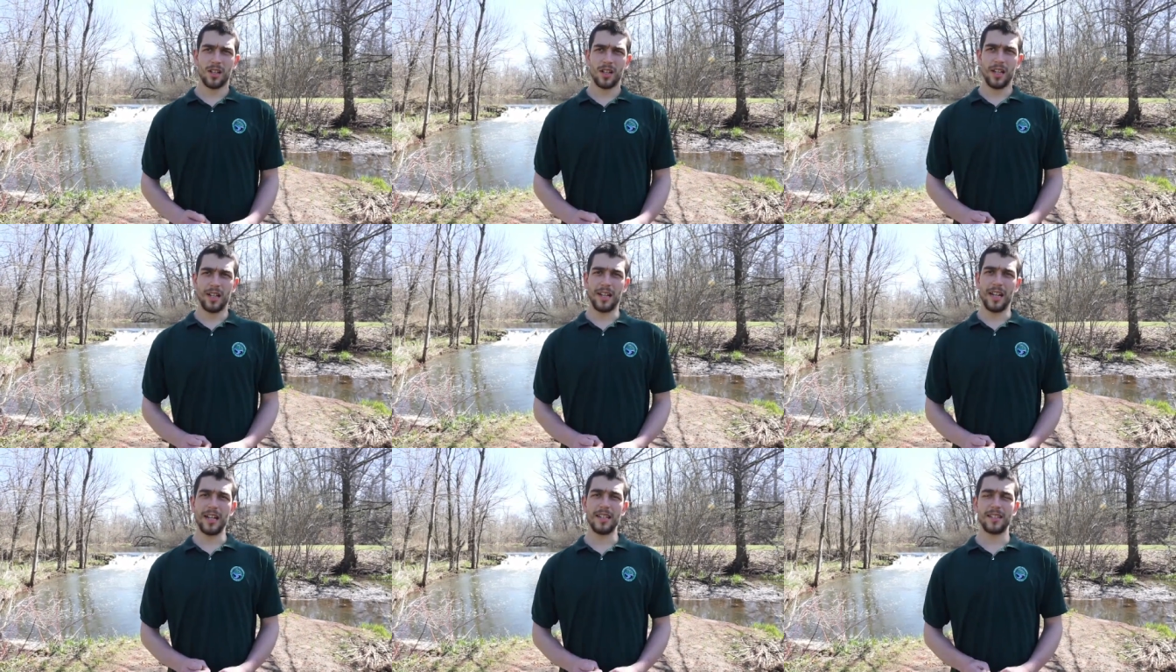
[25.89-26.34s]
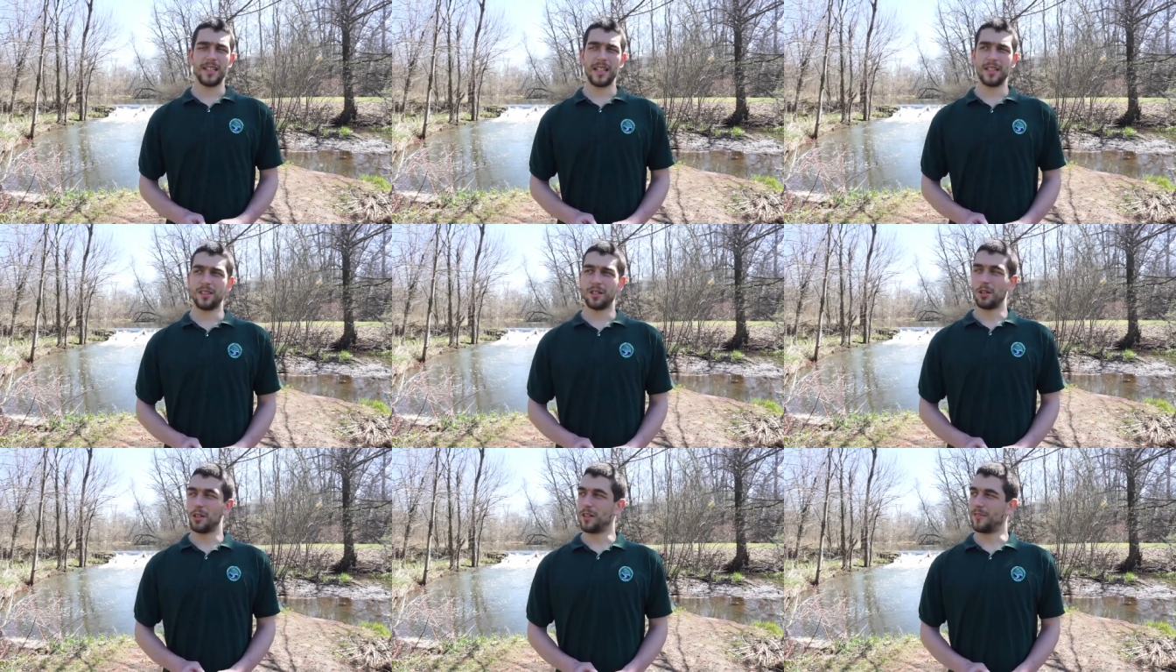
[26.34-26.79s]
In
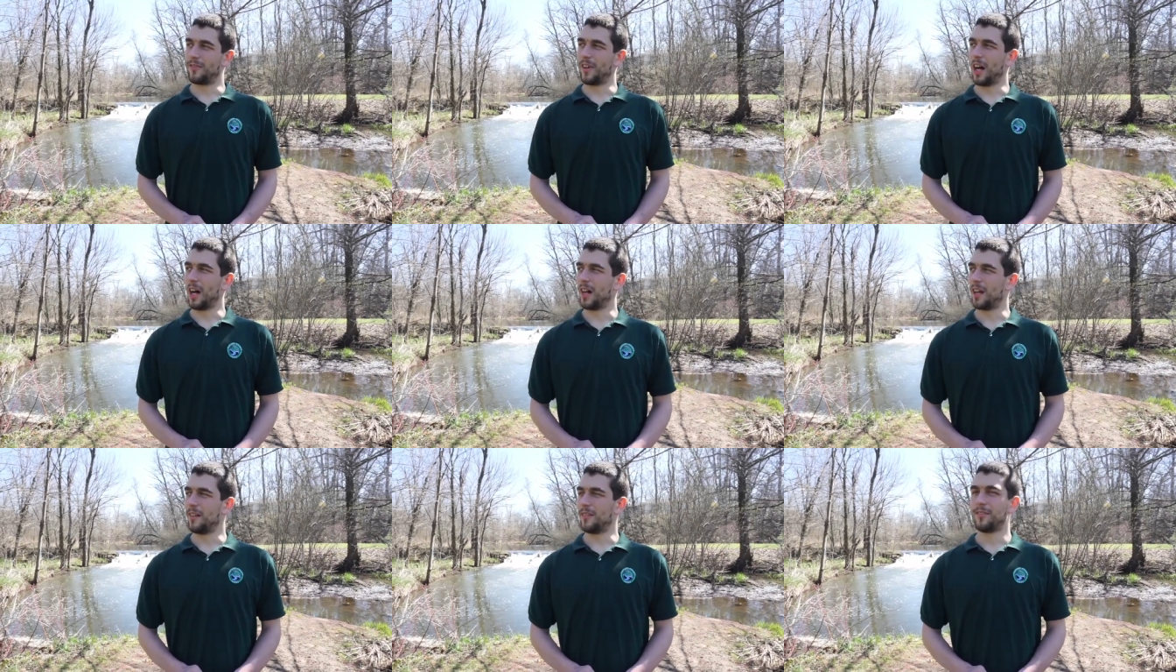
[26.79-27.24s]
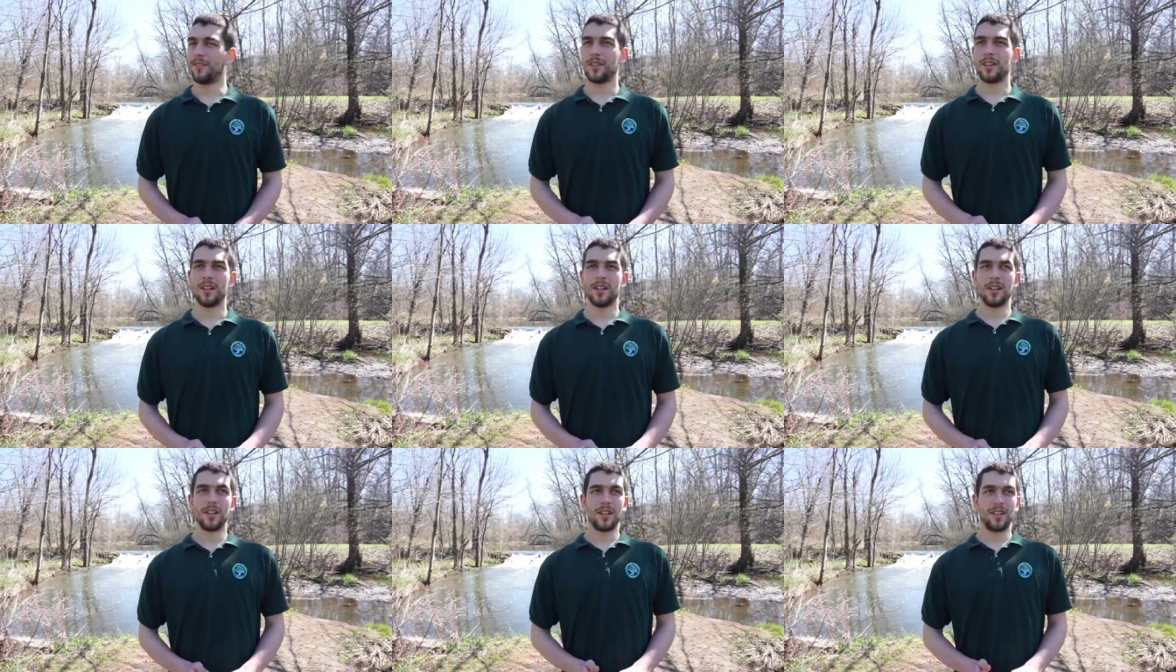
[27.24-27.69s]
1835,
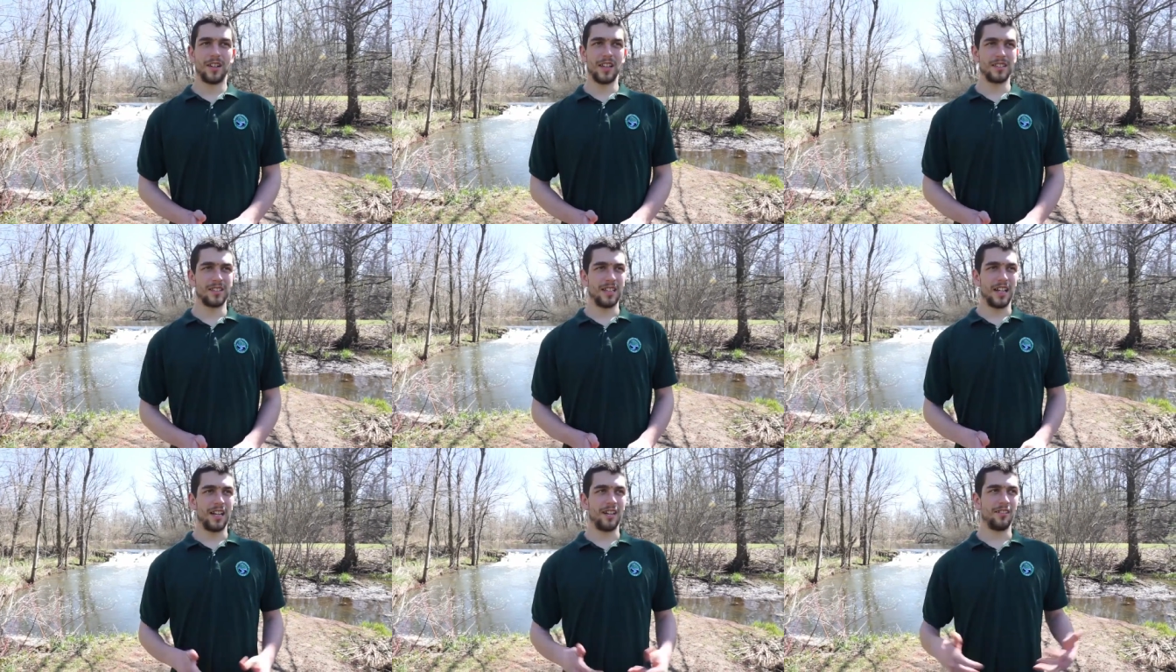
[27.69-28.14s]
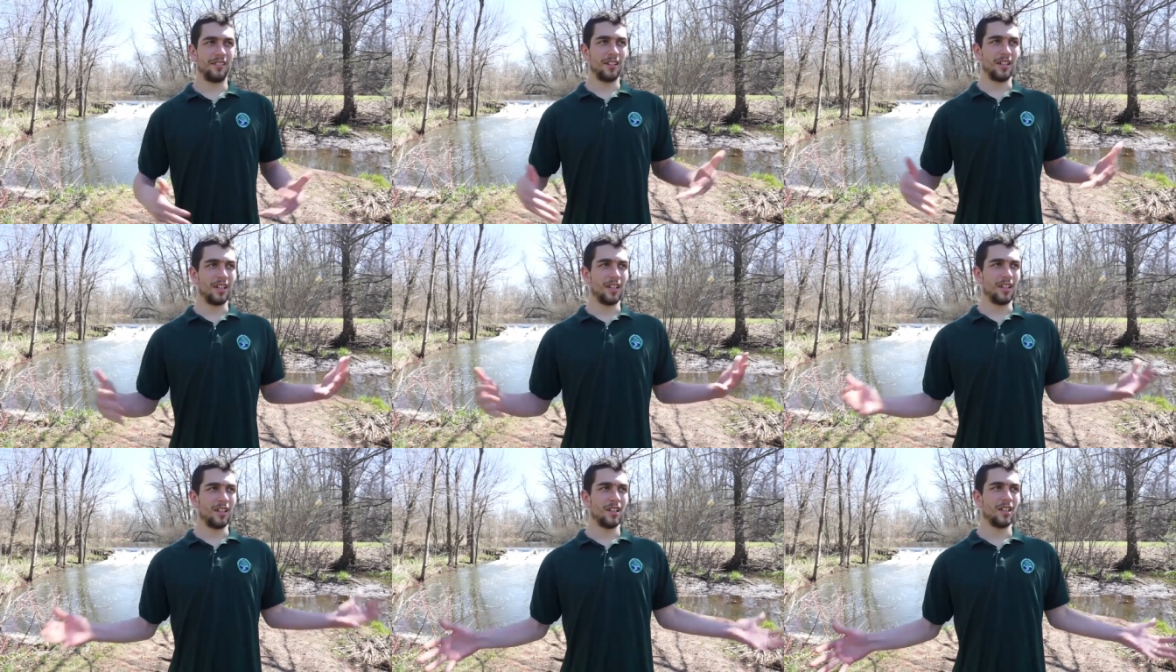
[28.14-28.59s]
this
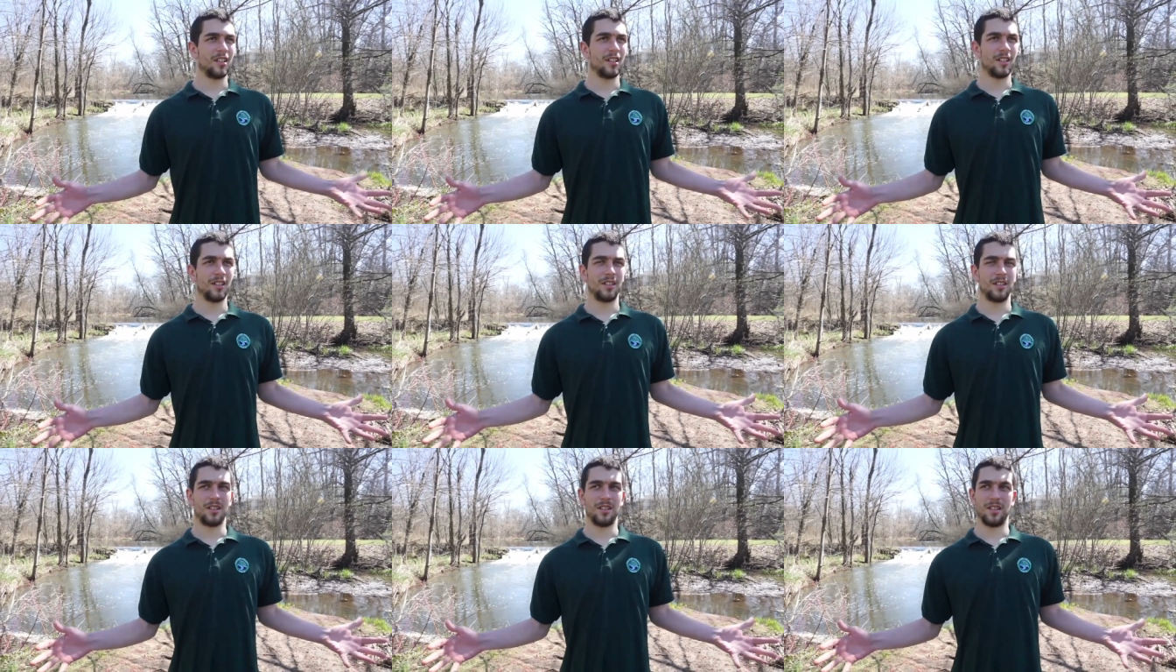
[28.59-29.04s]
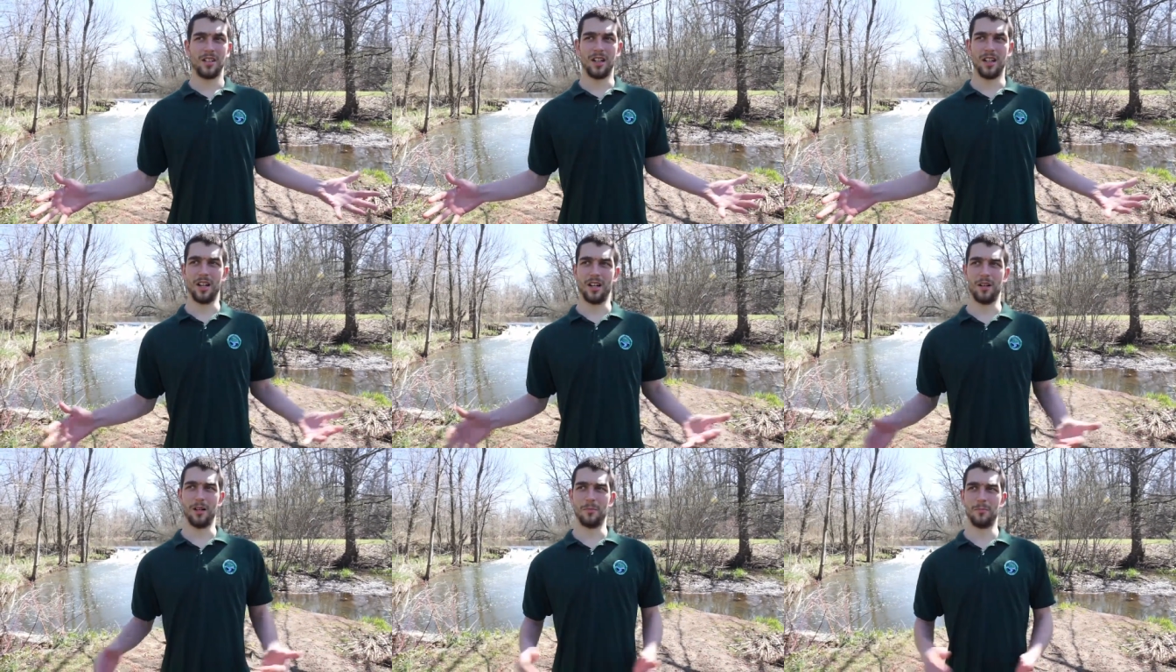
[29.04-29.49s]
area
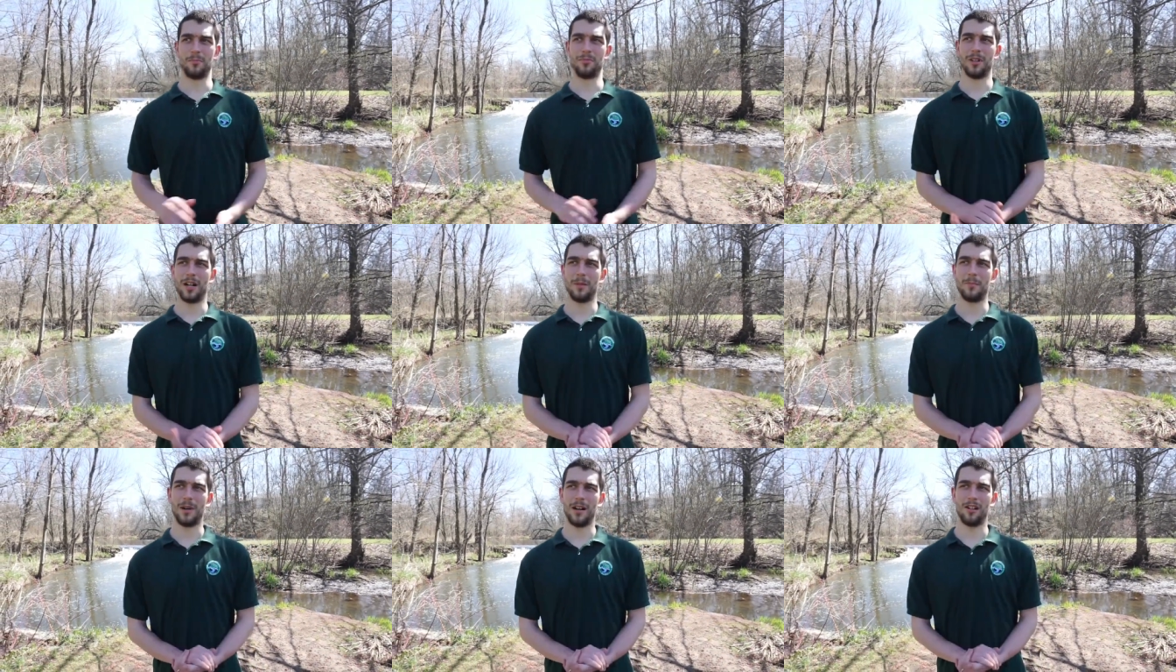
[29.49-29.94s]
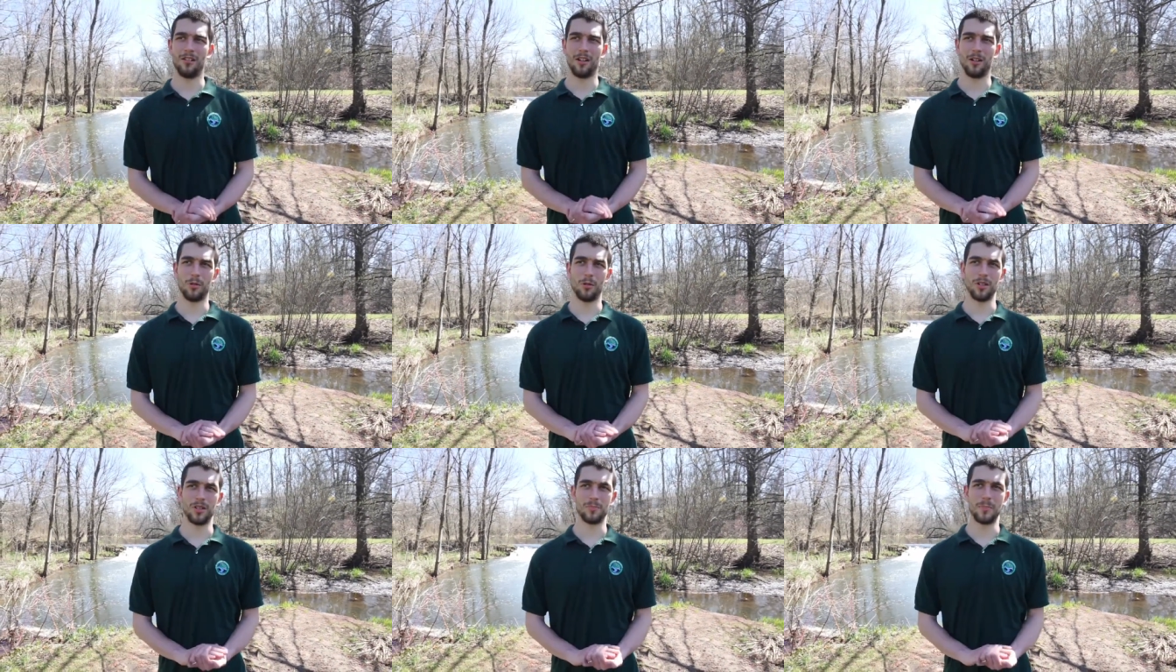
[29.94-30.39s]

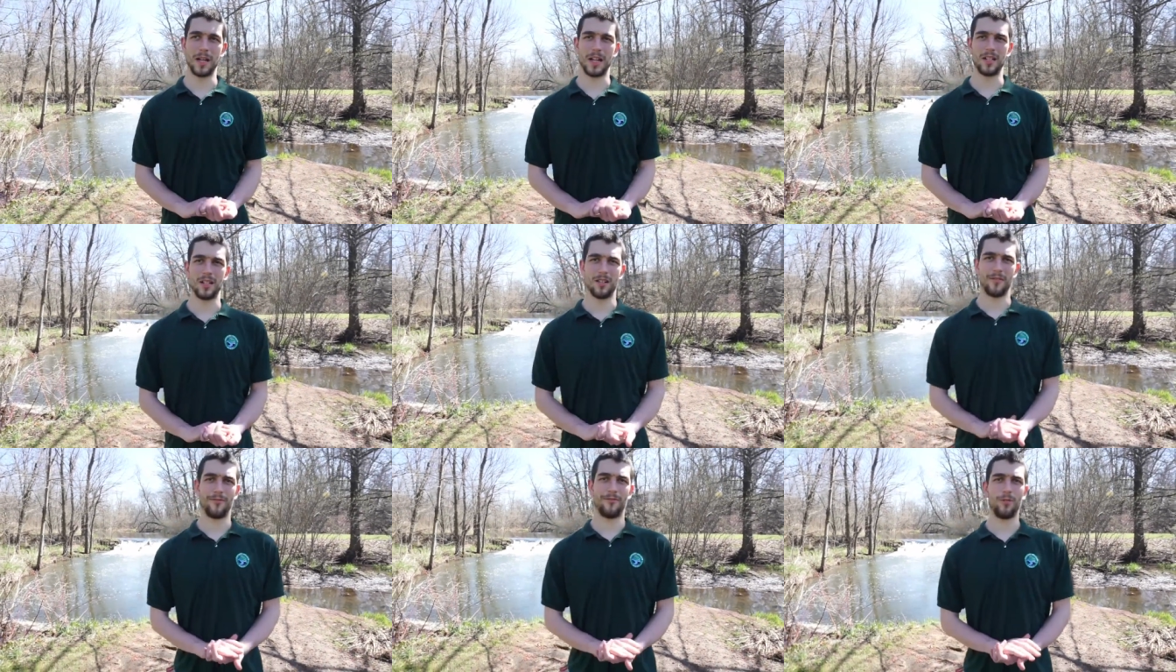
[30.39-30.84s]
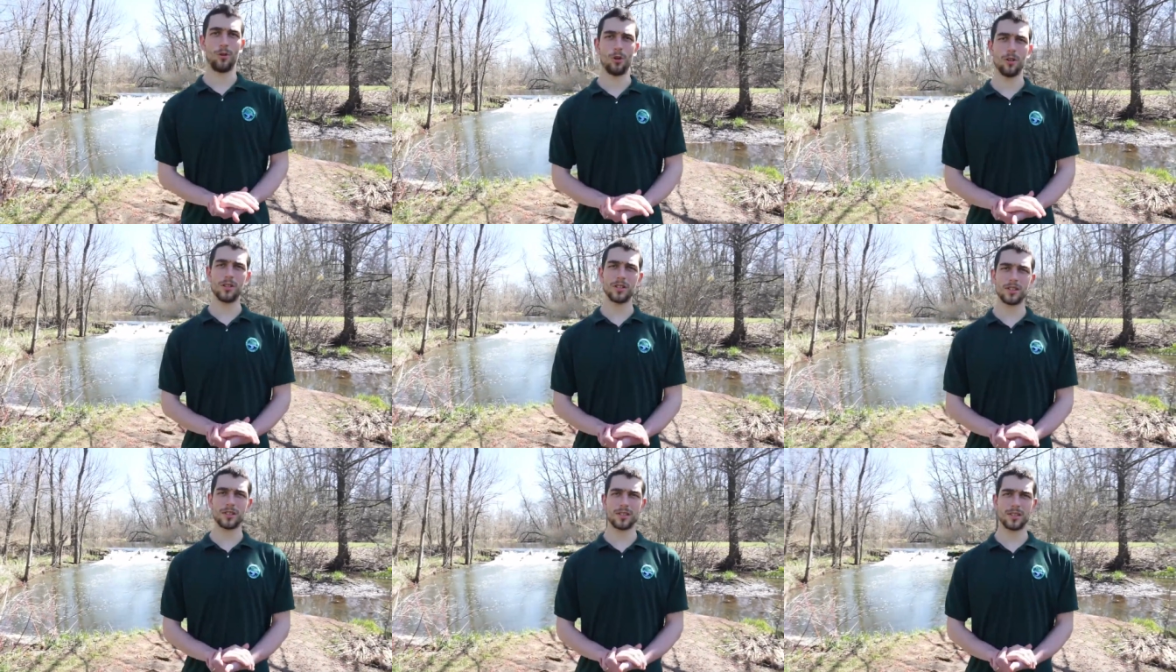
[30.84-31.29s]
primarily was made of
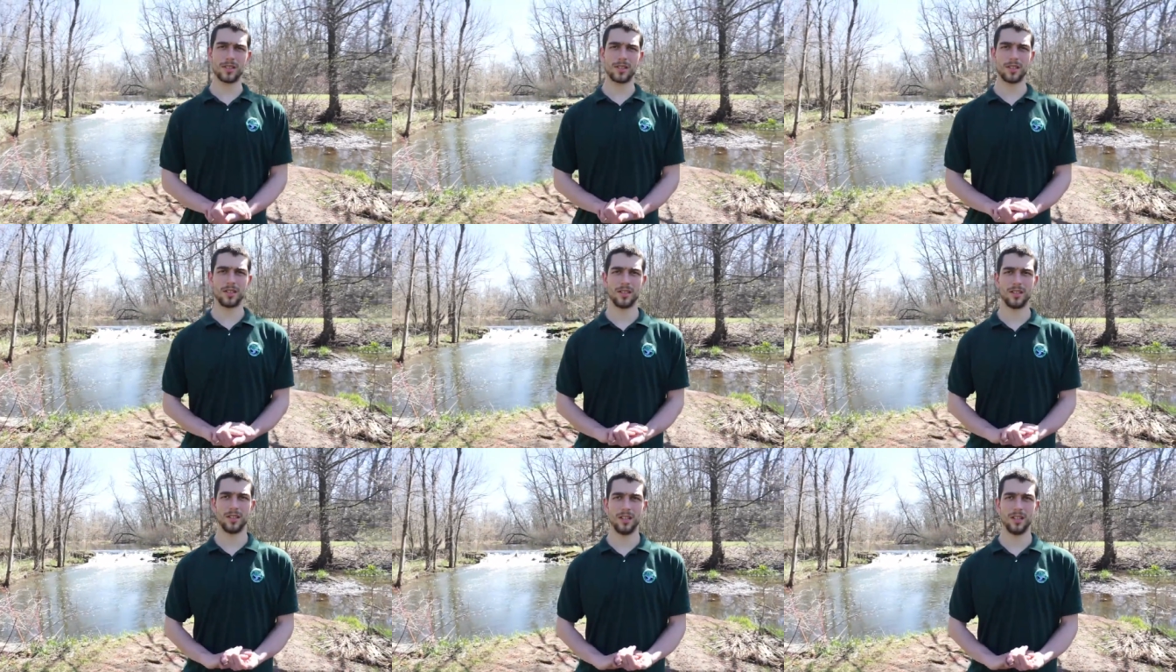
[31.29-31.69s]
forests,